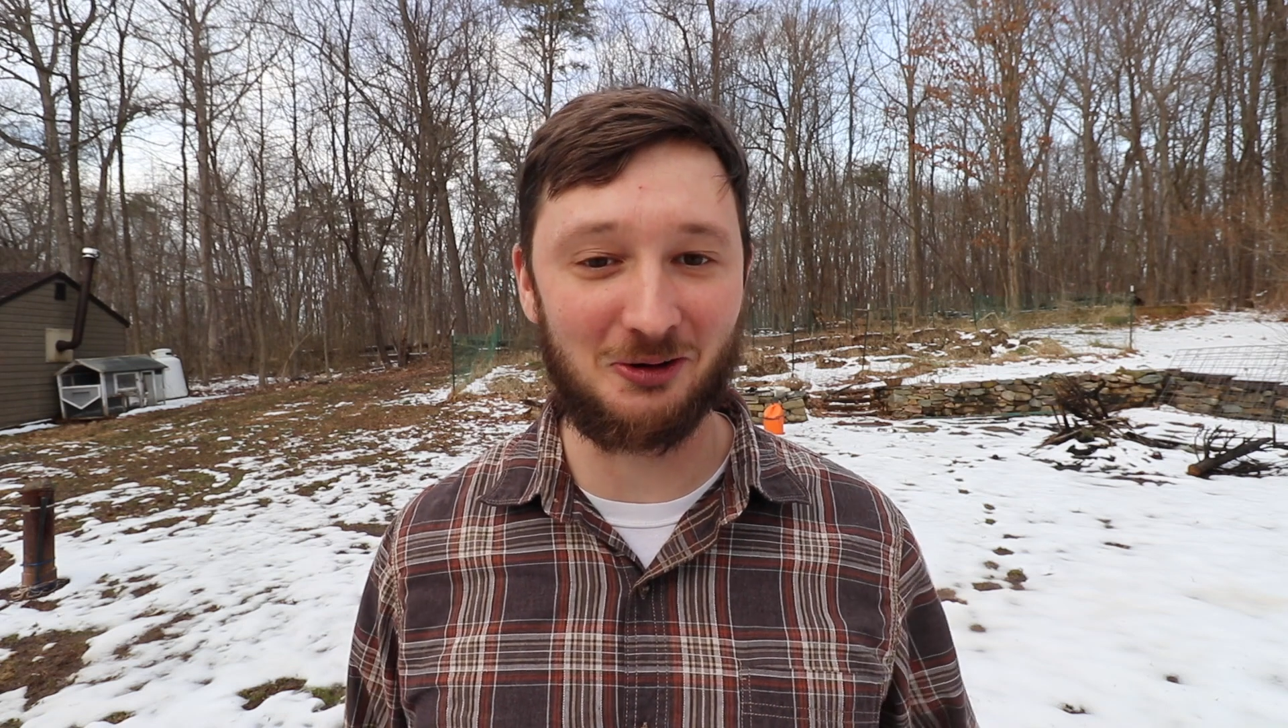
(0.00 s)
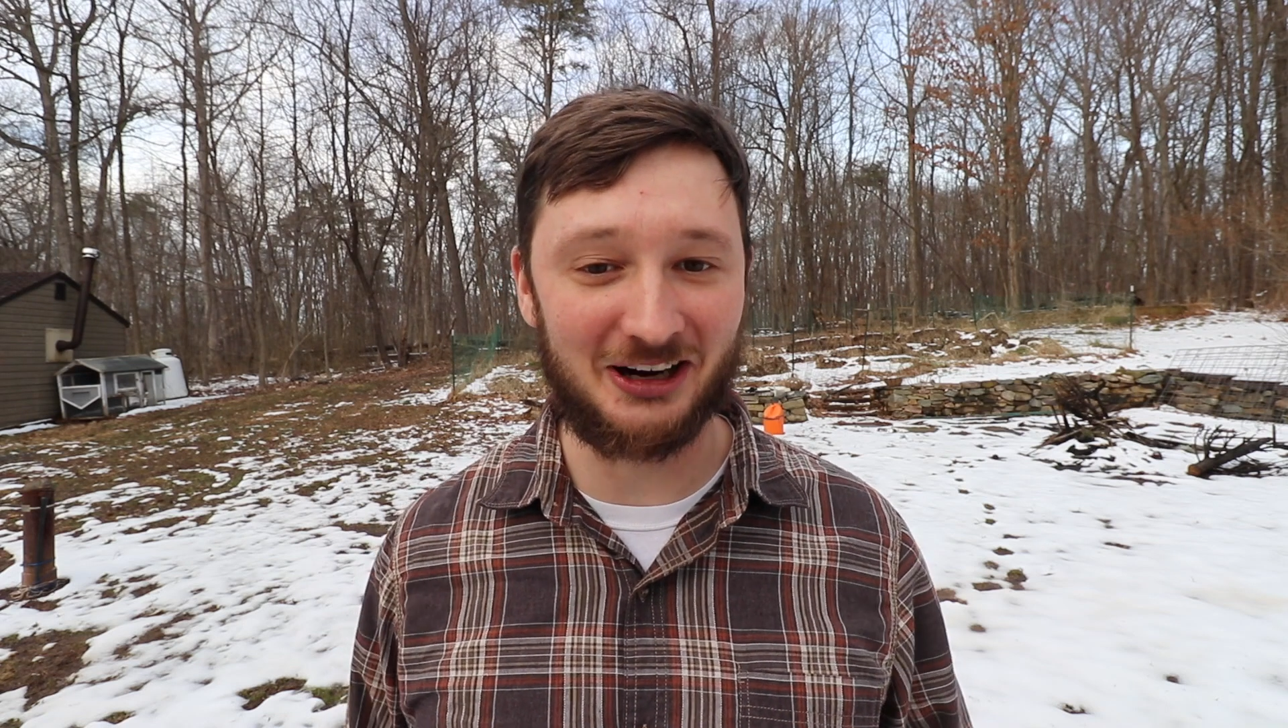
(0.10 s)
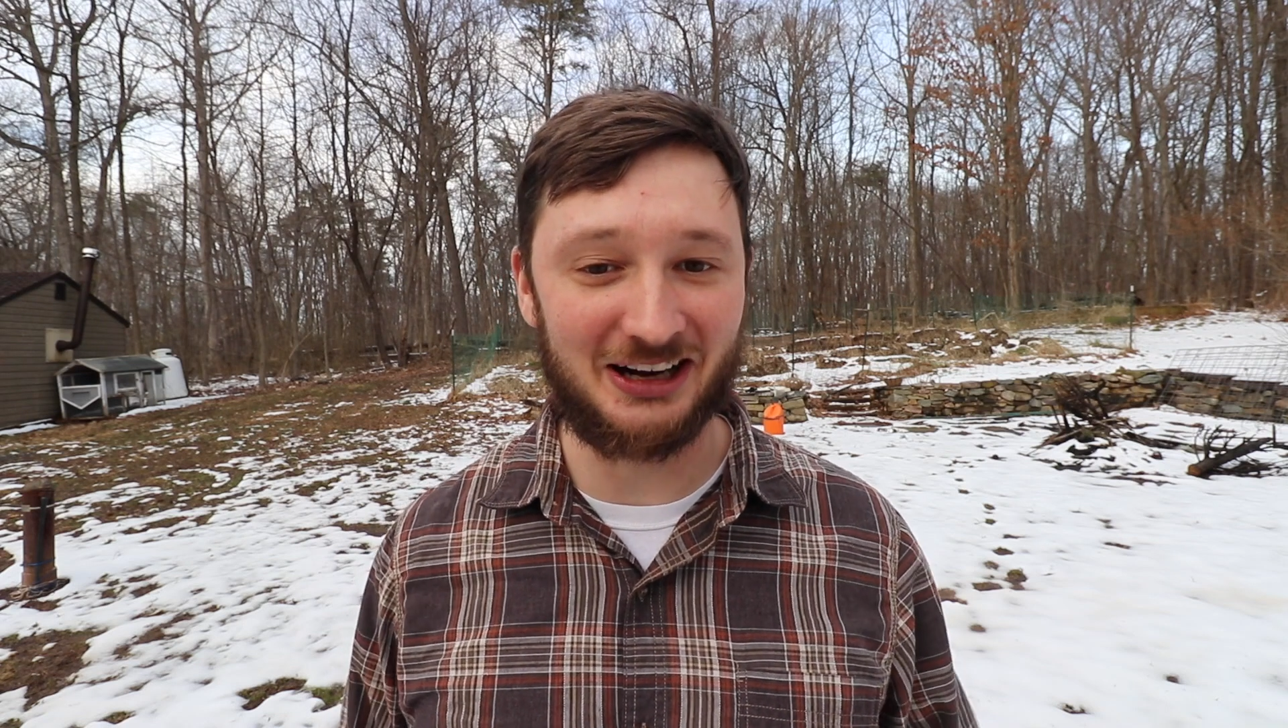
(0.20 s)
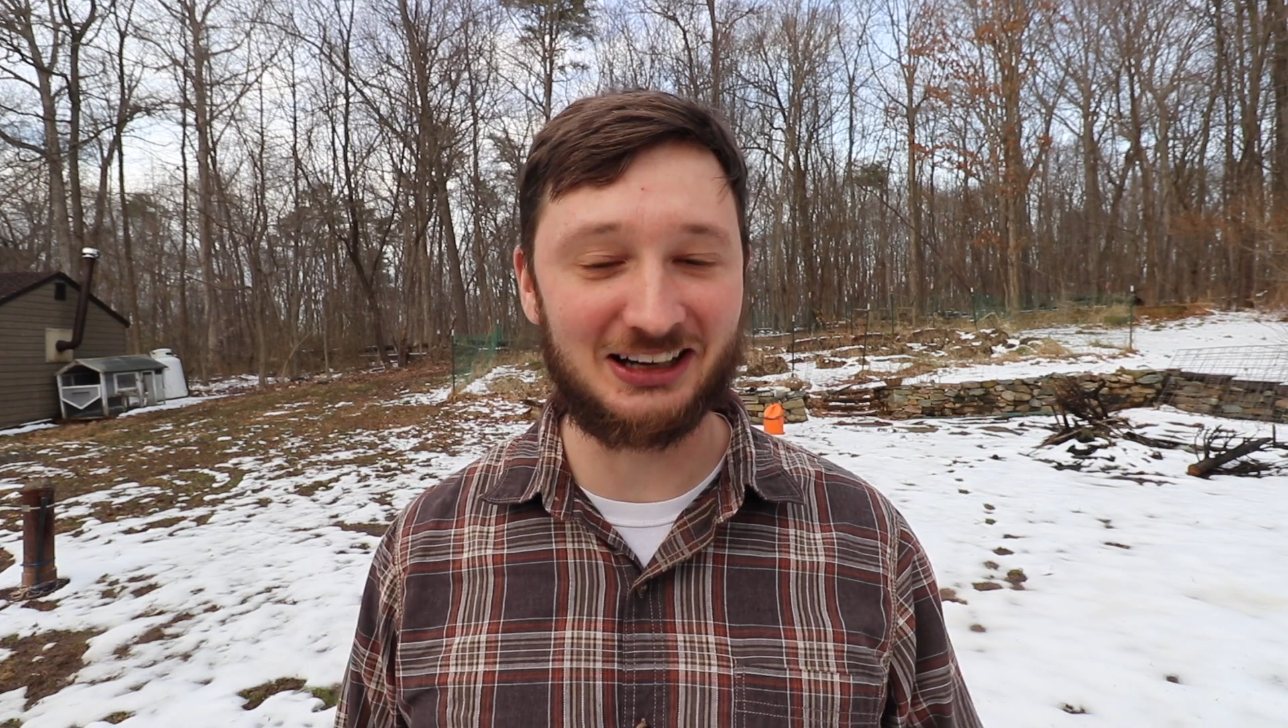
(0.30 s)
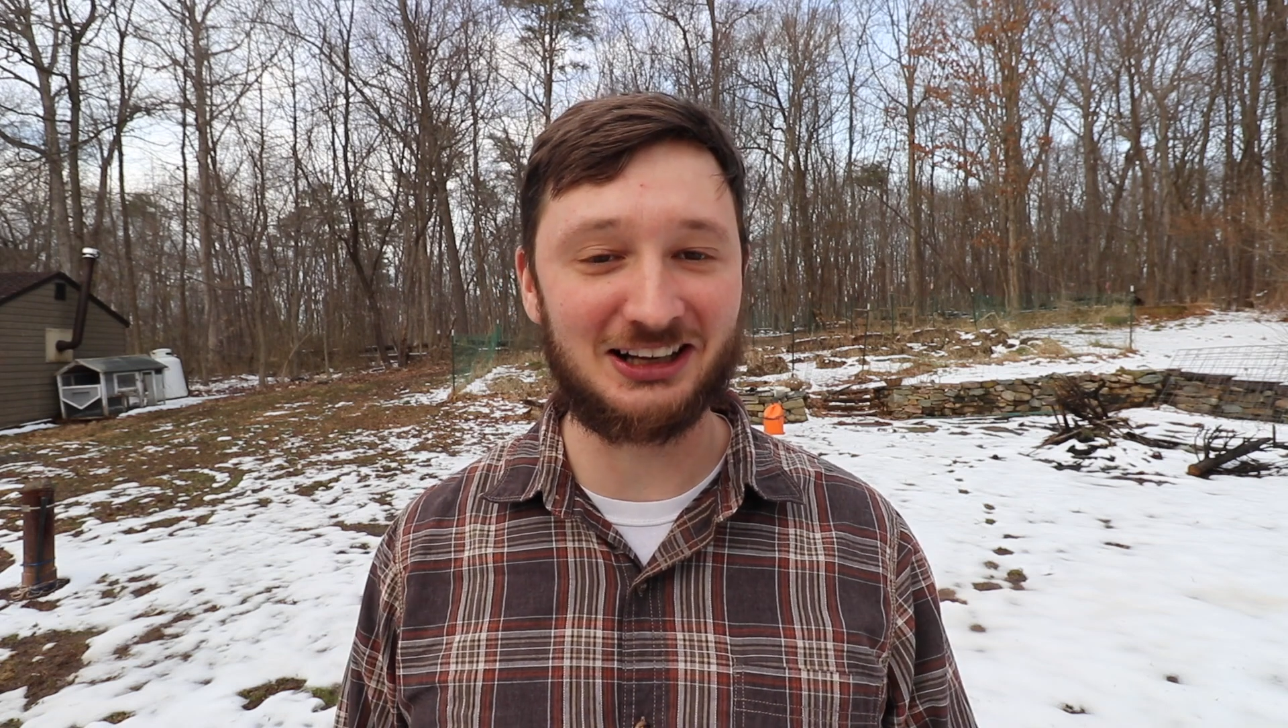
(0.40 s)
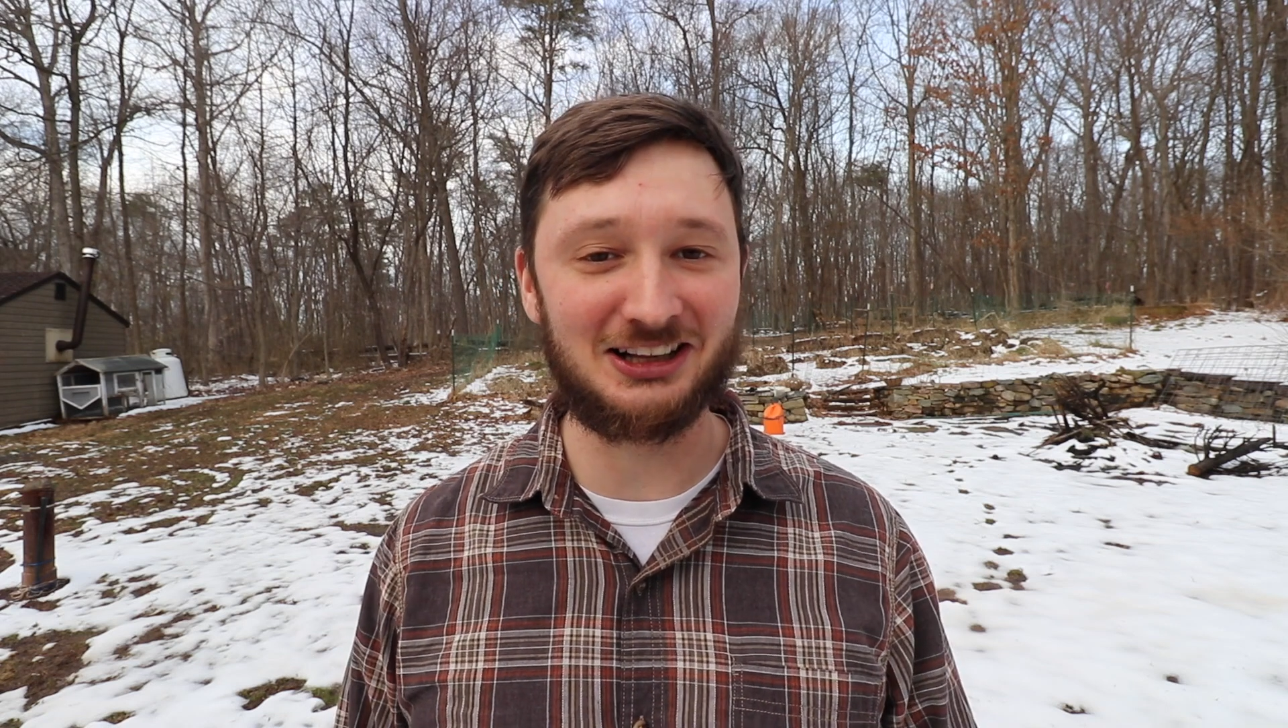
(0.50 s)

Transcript: we're getting